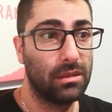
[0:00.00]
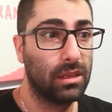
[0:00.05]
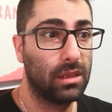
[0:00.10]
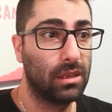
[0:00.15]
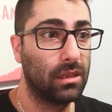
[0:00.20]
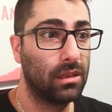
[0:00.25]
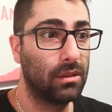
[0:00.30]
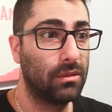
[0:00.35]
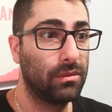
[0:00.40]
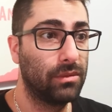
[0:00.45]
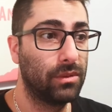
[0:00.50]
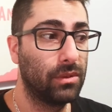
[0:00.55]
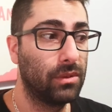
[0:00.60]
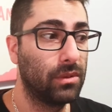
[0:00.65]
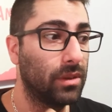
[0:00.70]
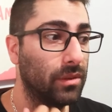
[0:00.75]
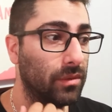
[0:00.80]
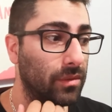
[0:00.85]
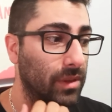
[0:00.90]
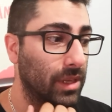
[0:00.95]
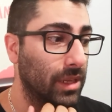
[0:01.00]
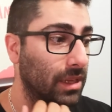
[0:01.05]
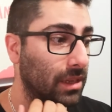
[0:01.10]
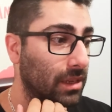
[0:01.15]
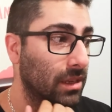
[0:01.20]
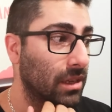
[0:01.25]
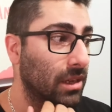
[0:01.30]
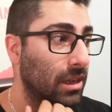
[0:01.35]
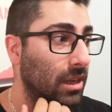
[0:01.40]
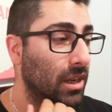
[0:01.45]
Like if
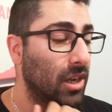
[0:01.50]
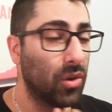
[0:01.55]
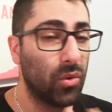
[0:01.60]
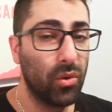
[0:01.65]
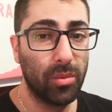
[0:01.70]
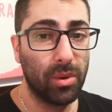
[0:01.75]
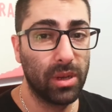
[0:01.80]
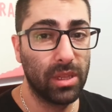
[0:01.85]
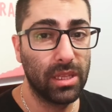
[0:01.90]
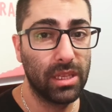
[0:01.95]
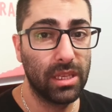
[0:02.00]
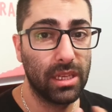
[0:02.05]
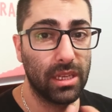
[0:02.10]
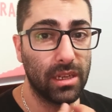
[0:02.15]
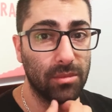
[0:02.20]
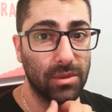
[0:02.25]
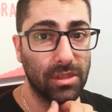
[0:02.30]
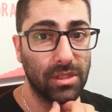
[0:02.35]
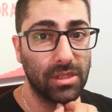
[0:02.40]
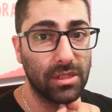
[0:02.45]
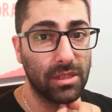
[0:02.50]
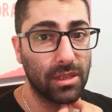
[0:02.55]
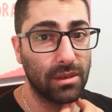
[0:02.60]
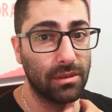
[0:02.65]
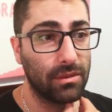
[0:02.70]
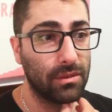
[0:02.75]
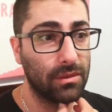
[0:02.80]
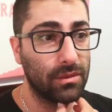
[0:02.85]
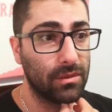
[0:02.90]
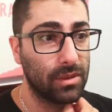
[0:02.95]
we bought the kid a bunch of
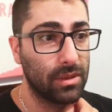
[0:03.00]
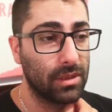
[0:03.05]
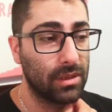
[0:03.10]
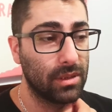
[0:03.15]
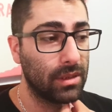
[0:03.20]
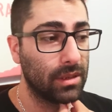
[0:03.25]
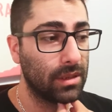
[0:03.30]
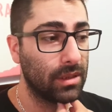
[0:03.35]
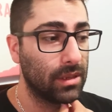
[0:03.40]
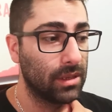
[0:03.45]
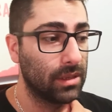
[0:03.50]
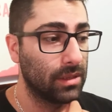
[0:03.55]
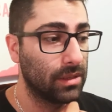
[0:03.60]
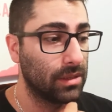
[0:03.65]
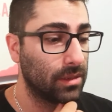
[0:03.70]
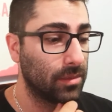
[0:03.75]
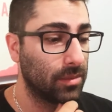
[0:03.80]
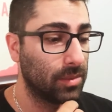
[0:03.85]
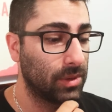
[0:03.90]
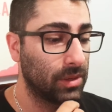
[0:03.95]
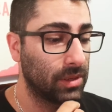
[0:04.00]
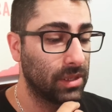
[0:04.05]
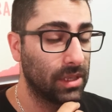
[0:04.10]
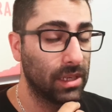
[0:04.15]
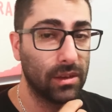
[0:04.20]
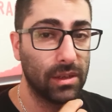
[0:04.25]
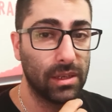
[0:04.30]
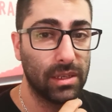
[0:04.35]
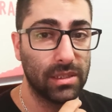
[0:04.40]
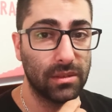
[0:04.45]
stuff because apparently
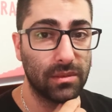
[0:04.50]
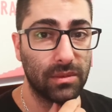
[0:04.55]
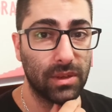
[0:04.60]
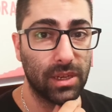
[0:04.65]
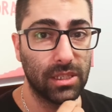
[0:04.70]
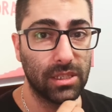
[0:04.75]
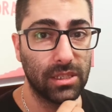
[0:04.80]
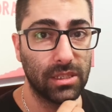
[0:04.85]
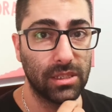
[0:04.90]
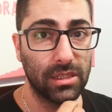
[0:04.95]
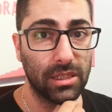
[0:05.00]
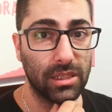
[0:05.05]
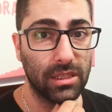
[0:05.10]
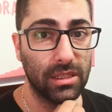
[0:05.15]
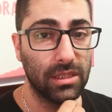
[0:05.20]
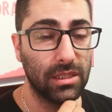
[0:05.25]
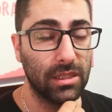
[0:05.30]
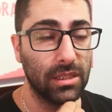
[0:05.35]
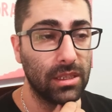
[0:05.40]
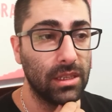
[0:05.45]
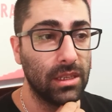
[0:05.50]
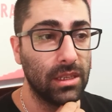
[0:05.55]
now he has a fashion sense.